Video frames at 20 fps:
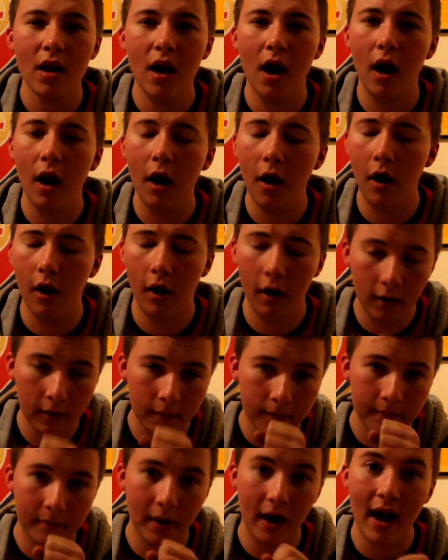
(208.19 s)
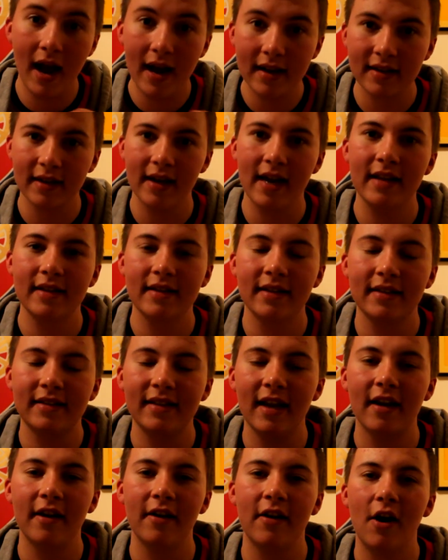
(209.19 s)
Uh, but as I get into the
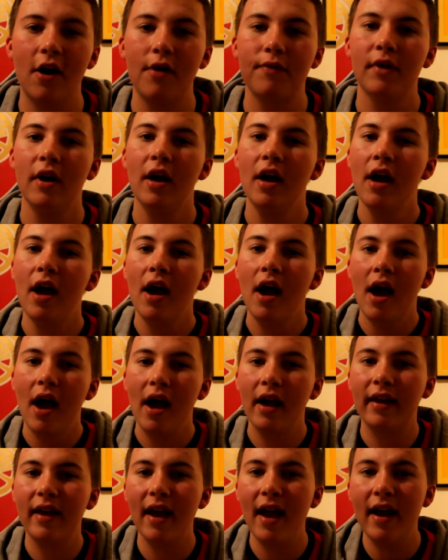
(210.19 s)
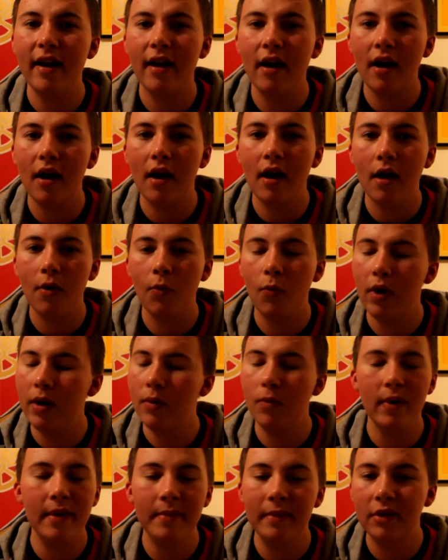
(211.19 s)
second half, Again, uh, we,
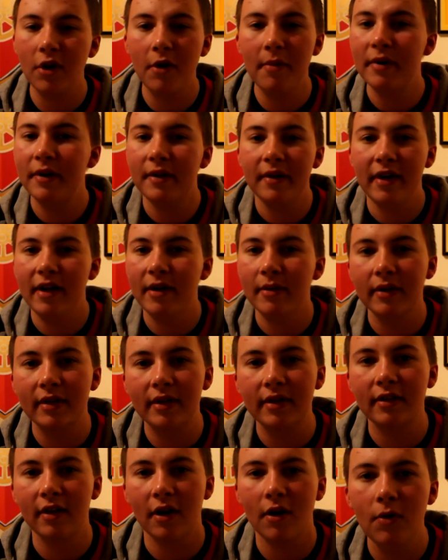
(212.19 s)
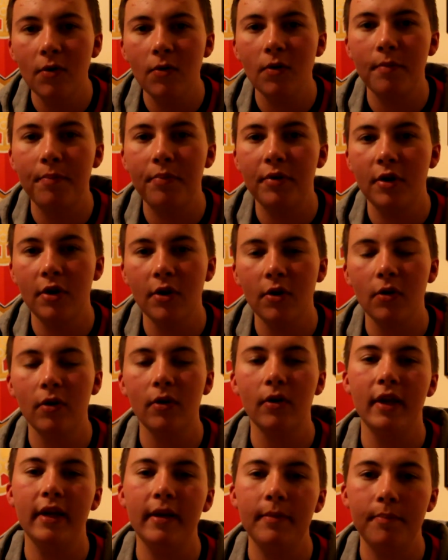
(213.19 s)
we were dominant. It was so
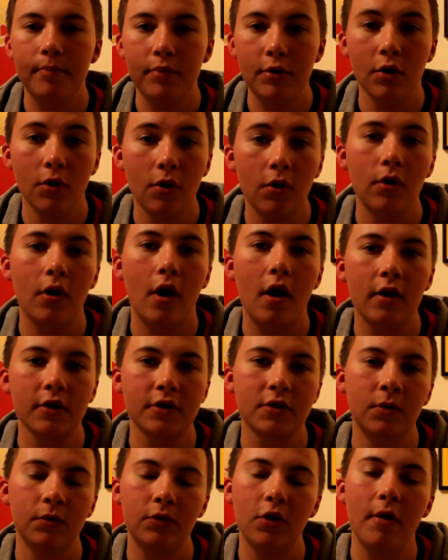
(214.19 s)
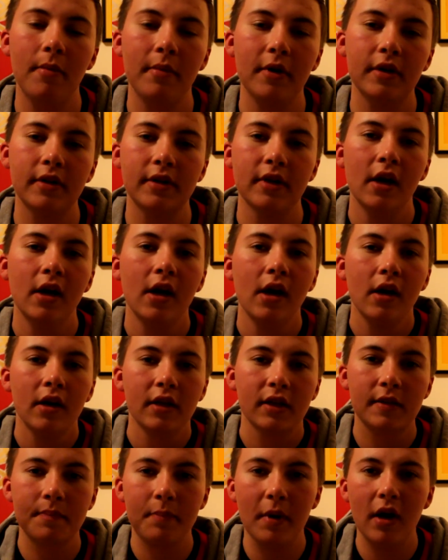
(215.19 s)
purely pure Arsenal dominance.
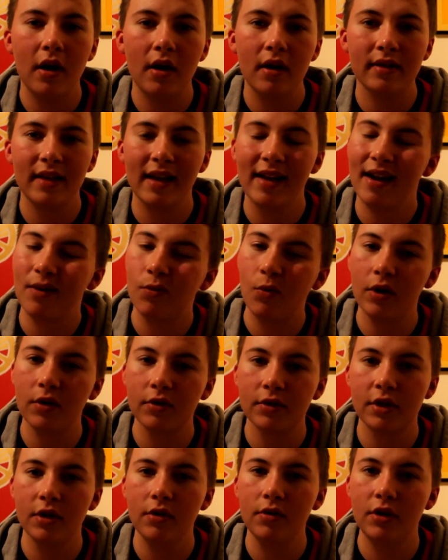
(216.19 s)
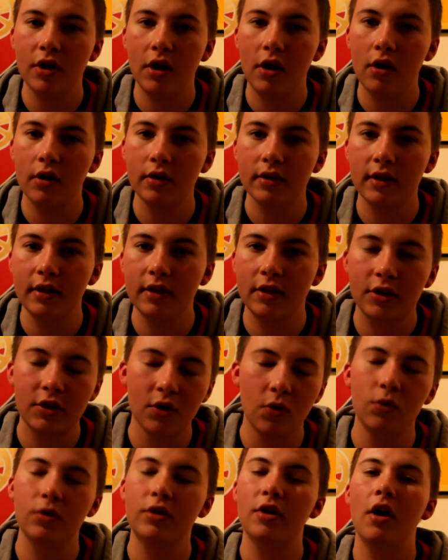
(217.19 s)
Spurs, they had one or two chances.
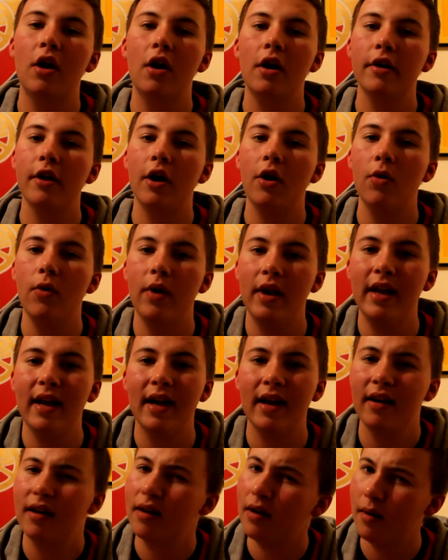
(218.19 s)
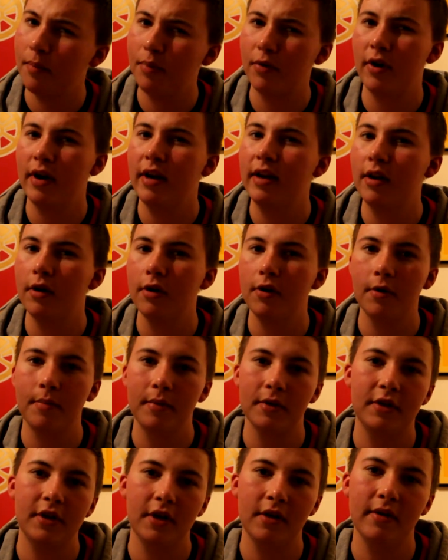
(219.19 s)
Soldado, he had a pretty good
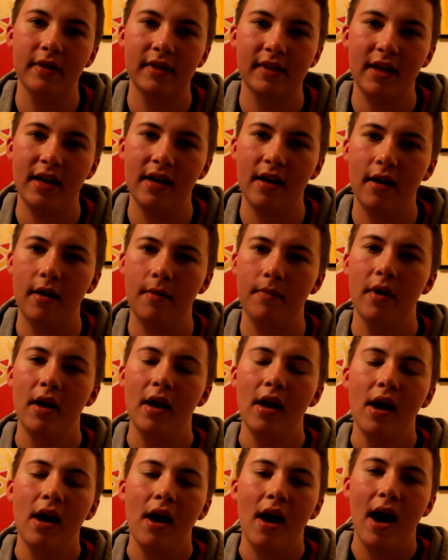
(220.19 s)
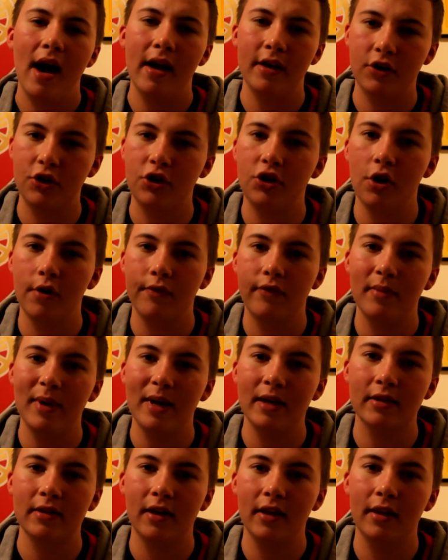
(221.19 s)
opportunity. Um, had a shot from
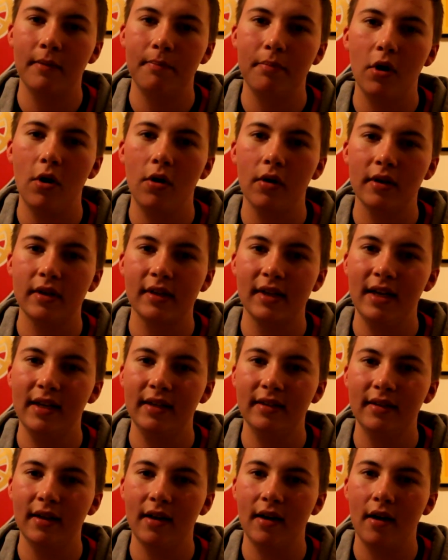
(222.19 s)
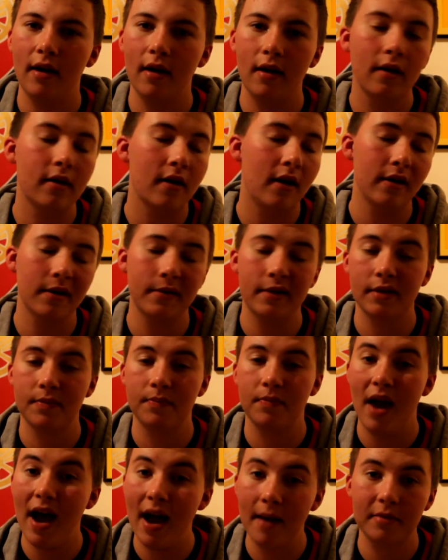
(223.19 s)
outside the box and uh, kind of just
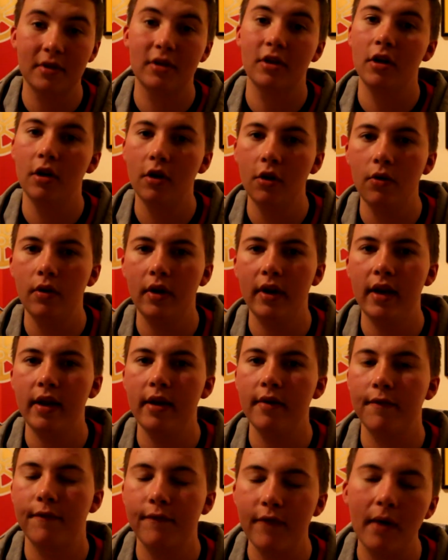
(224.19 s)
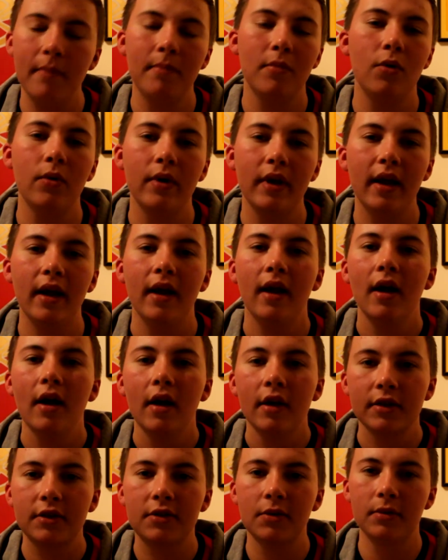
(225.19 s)
absolutely fumbled it.
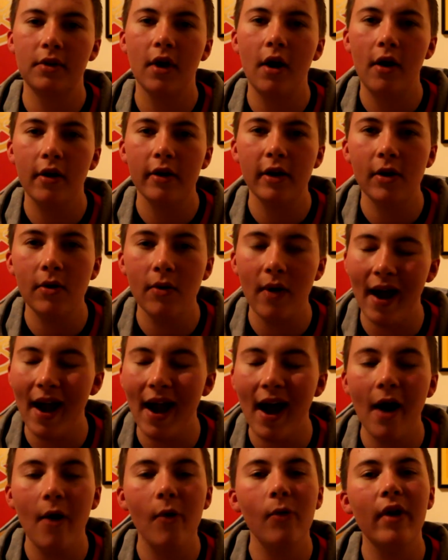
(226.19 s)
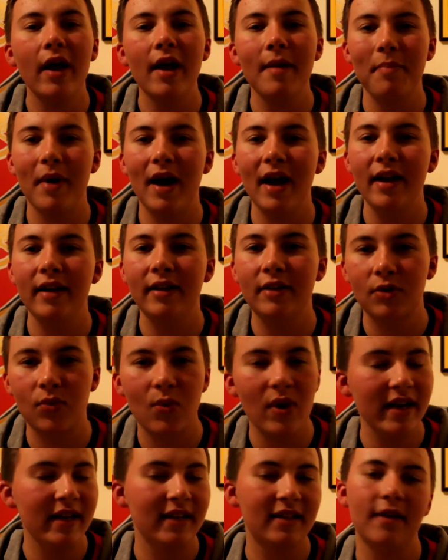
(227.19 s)
Soldado, how they paid
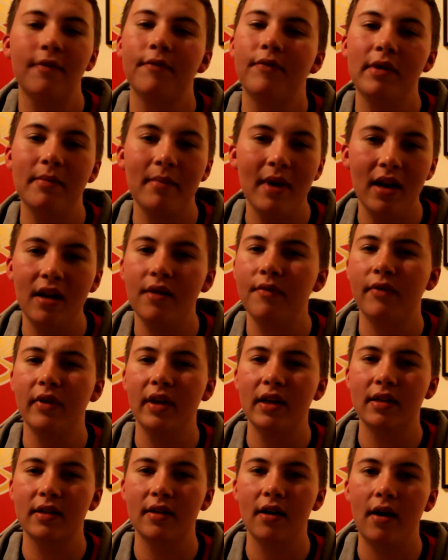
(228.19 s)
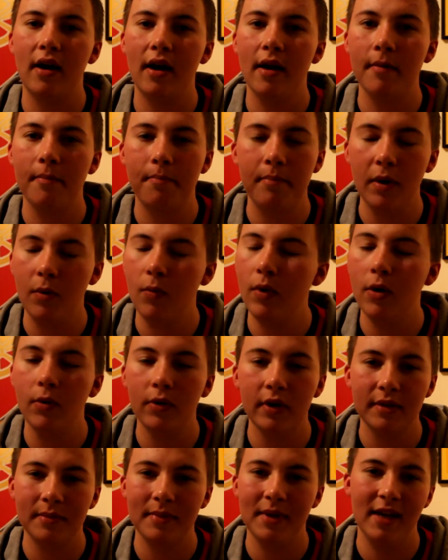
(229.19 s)
20 something million for this guy
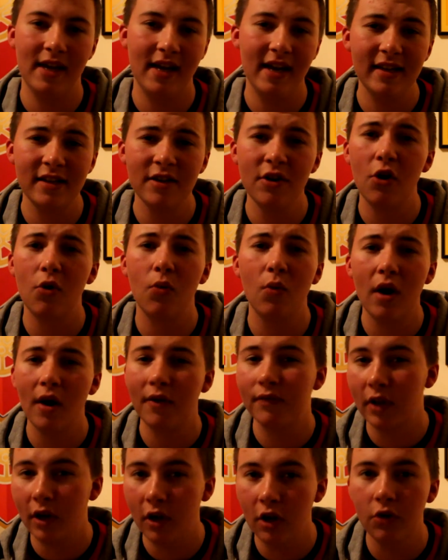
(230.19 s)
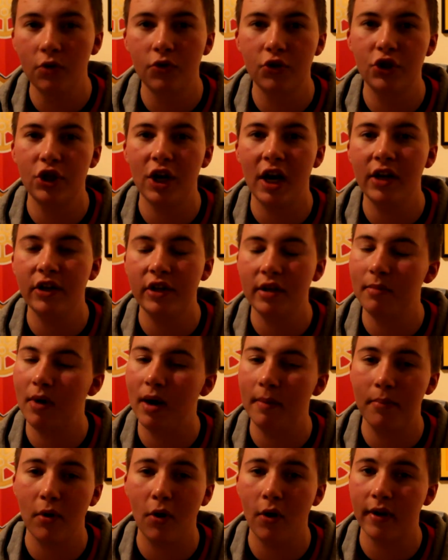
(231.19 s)
bewilders me. He's not worth the loose change in
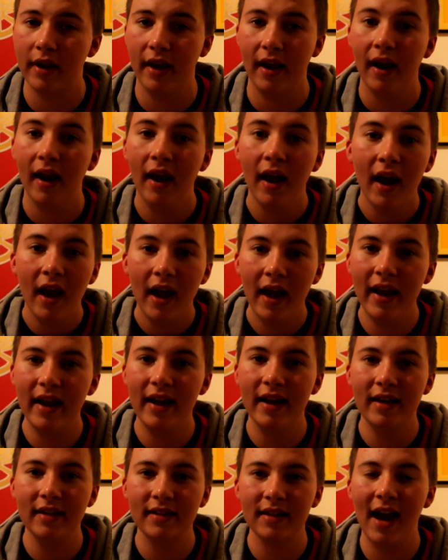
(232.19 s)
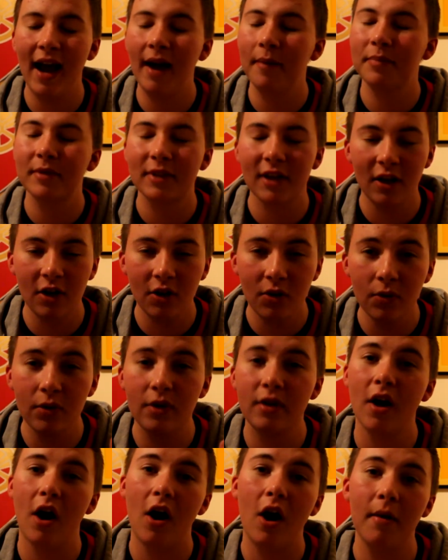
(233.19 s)
my pocket. He is
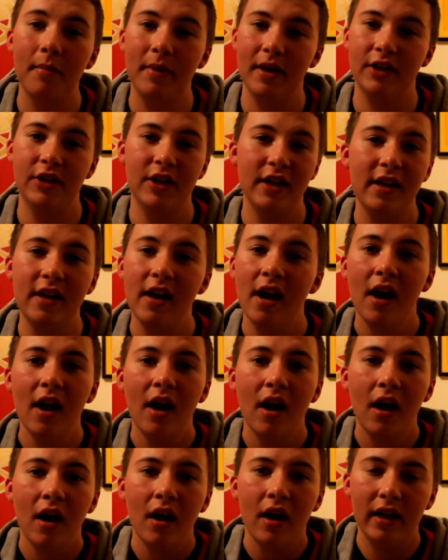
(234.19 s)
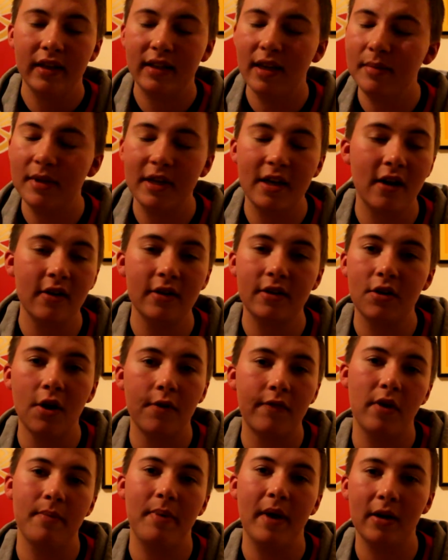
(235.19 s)
absolute garbage. He it seems he can only
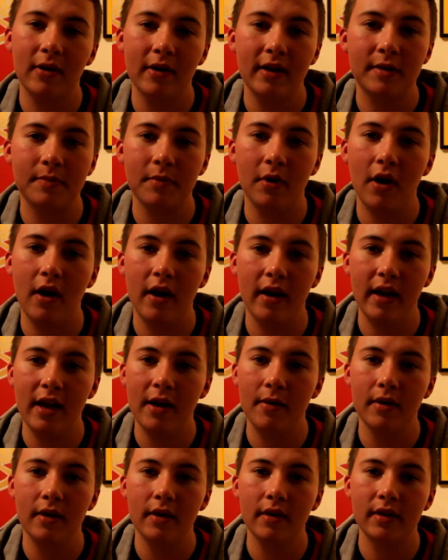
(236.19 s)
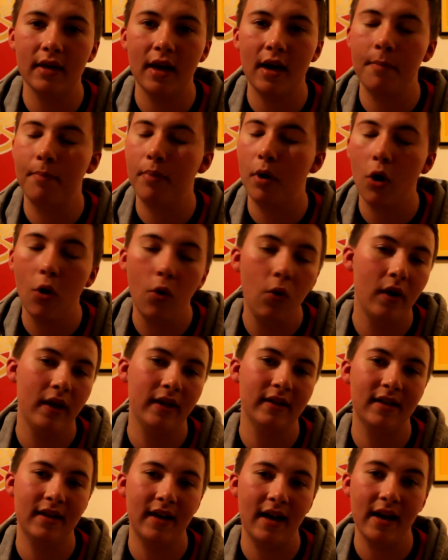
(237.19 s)
score from a penalty spot and he was
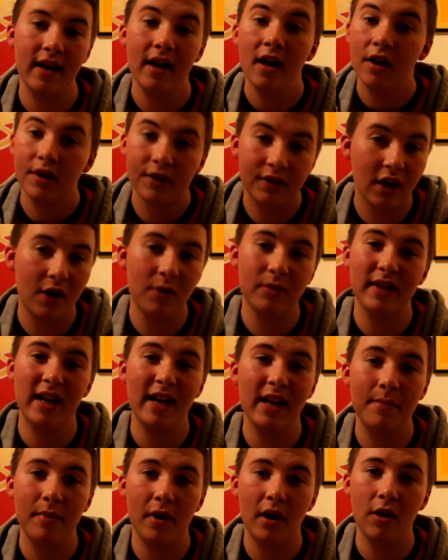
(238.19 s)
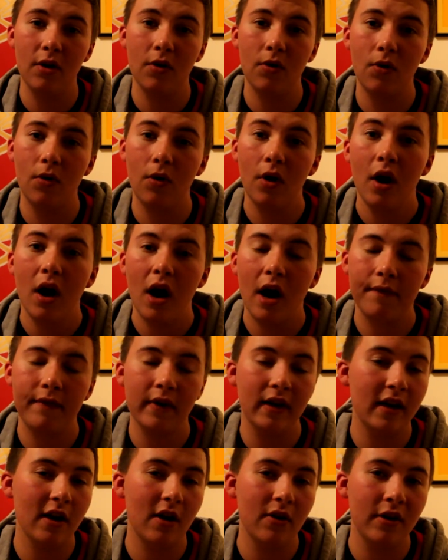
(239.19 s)
appalling today. So was Adebayor. I
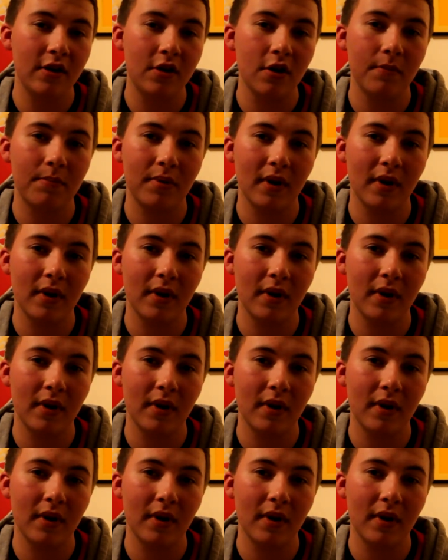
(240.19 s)
think the only good